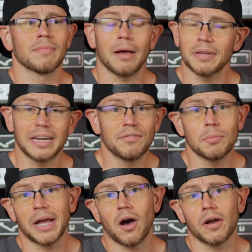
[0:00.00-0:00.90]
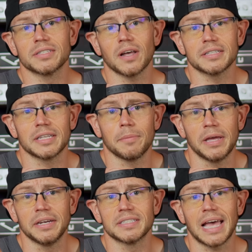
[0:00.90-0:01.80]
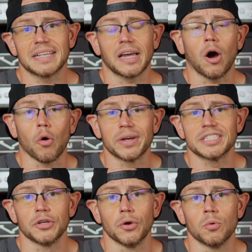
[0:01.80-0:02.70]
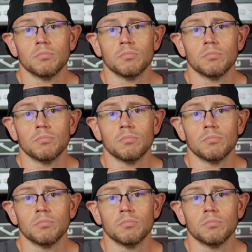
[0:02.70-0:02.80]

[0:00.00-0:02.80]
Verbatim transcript: I'm gonna give you my honest thoughts and opinions as I always do,